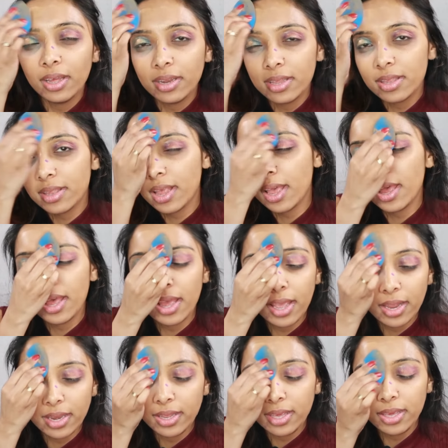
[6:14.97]
other
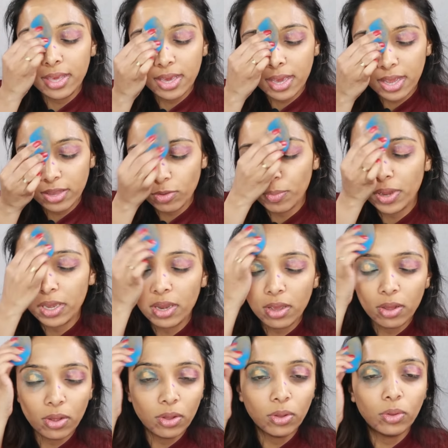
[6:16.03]
side, yes, my
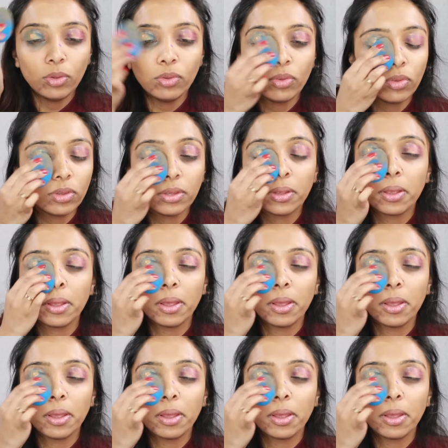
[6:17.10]
nose.